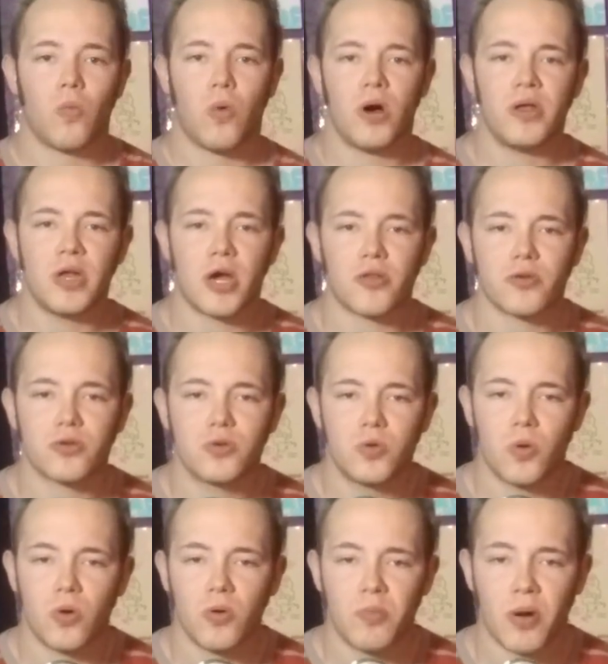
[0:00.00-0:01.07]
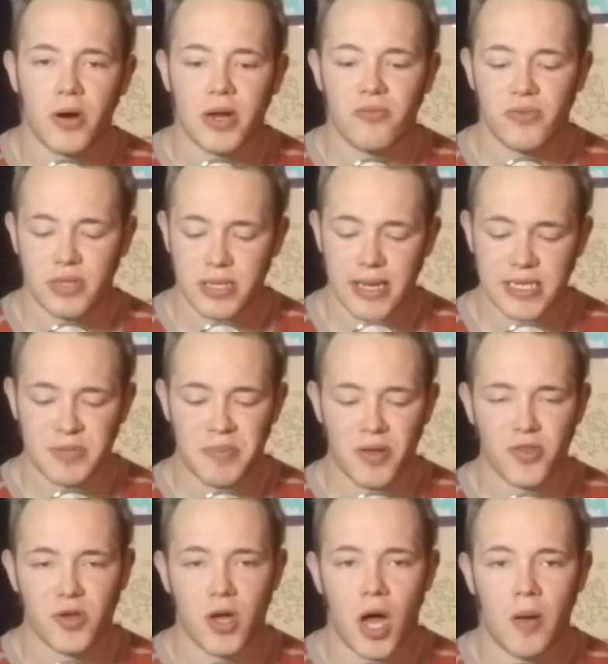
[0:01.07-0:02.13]
One other cool part I really liked
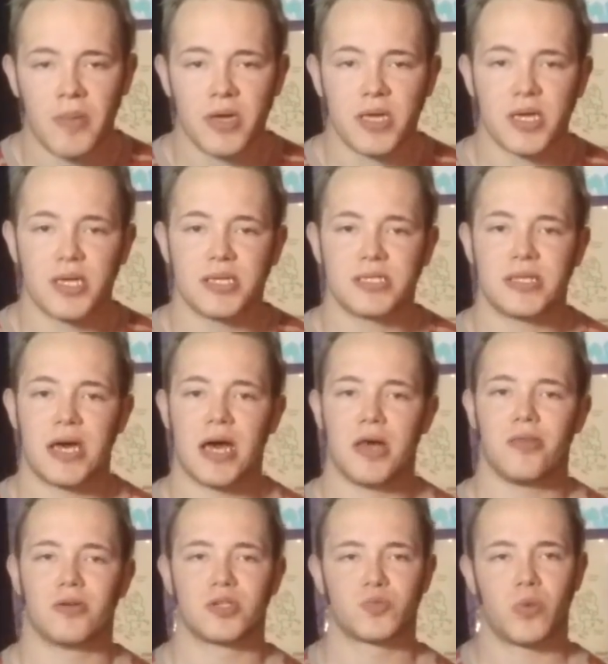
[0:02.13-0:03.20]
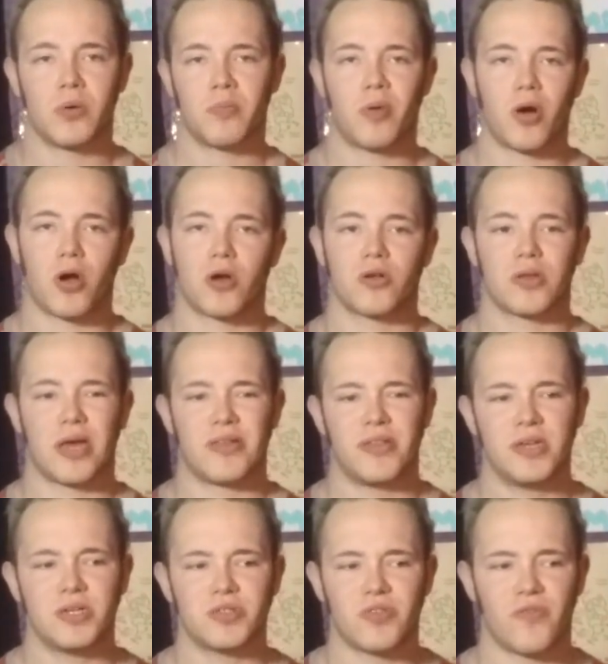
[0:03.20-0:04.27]
about the comic is that there's one part, I
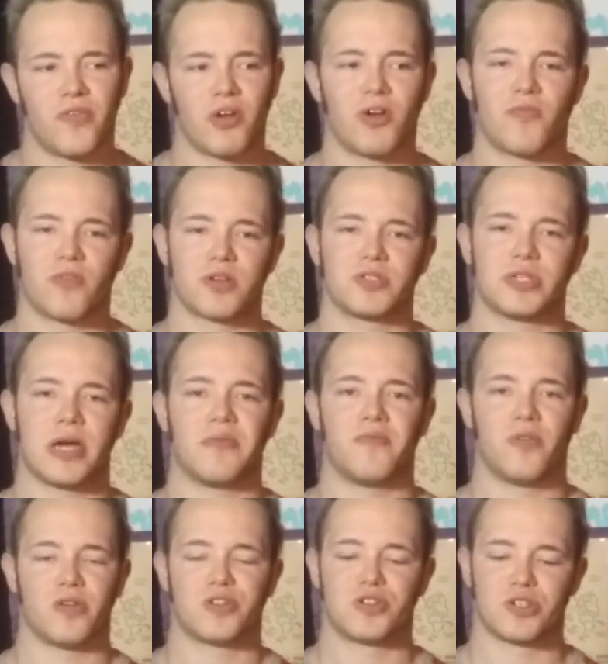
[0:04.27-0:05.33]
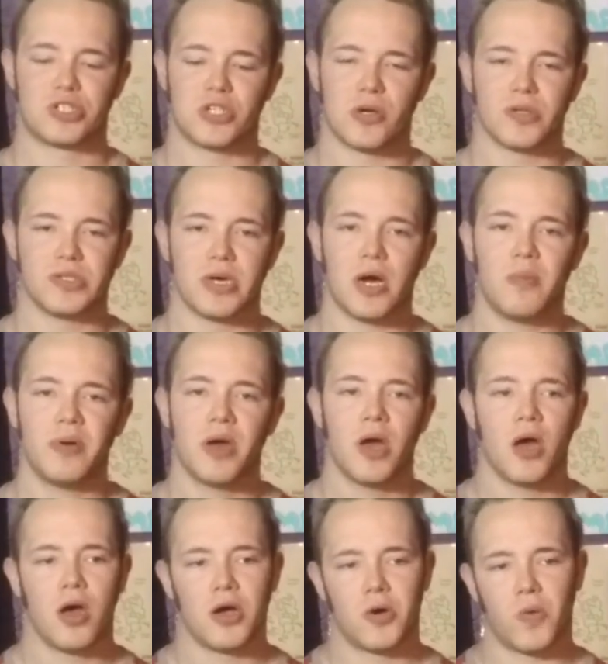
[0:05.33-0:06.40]
think it's the very first time Vulture shows up.
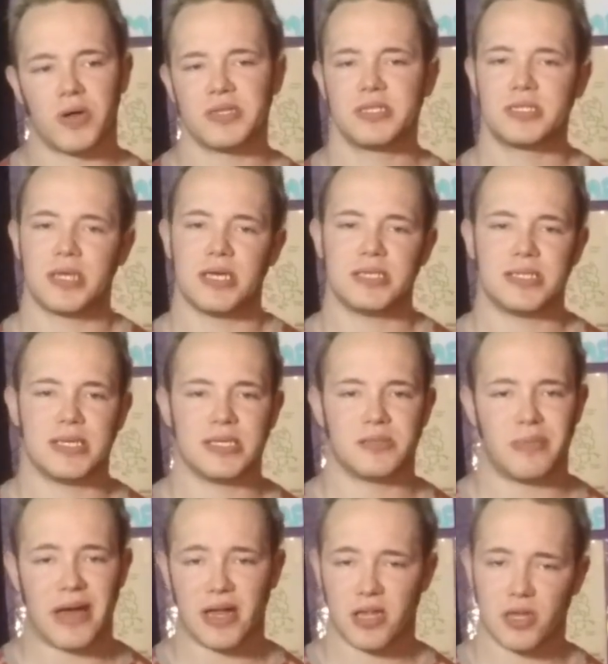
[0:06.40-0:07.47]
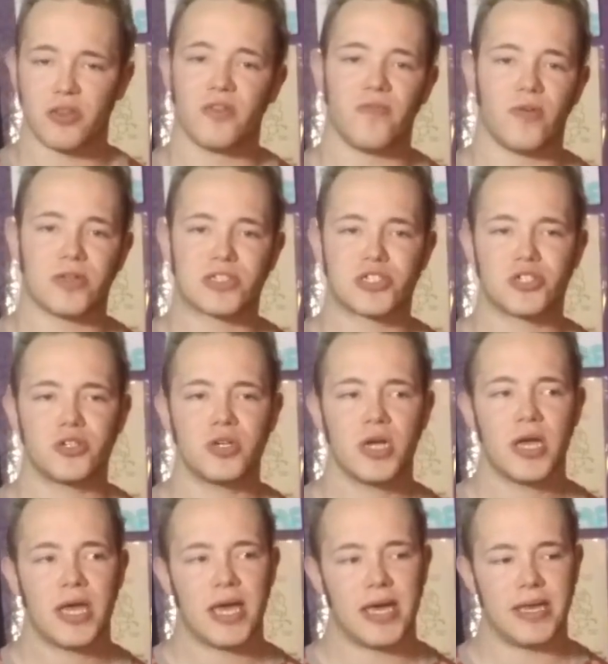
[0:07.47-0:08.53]
Gwen Stacy is battling the Vulture,
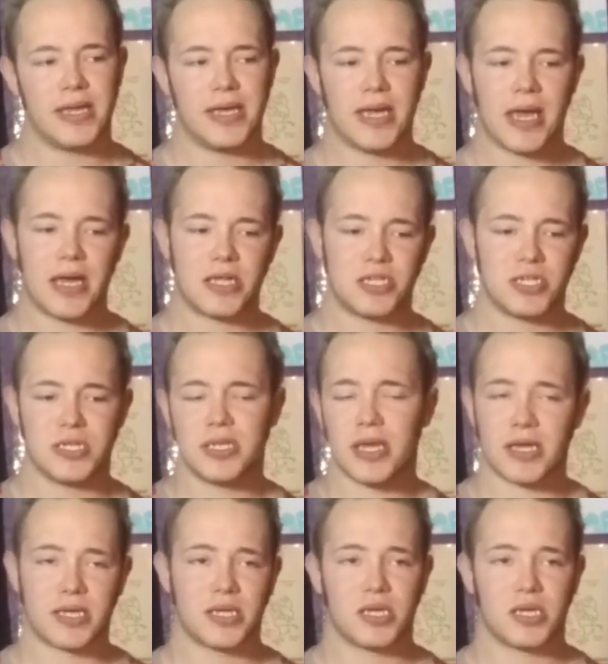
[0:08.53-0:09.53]
and he, she like,